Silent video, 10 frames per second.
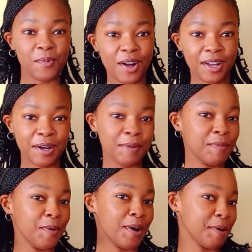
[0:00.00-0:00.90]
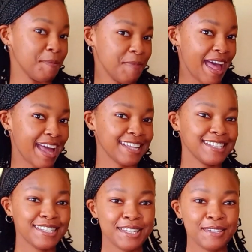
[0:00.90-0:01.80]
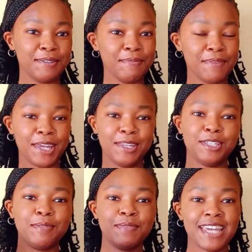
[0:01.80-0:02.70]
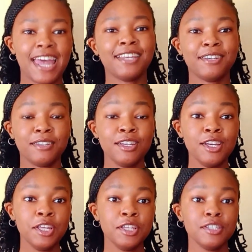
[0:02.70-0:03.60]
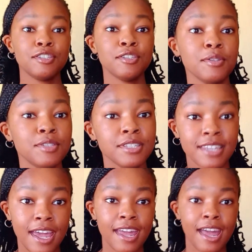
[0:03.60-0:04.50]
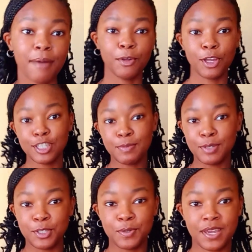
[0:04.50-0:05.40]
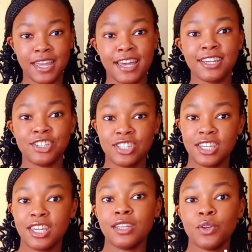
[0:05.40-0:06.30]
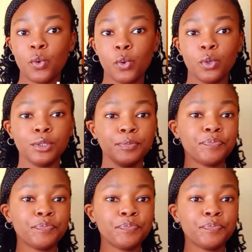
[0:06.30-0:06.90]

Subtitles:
welcome back to my YouTube channel. So today I'm going to be doing a Shein haul.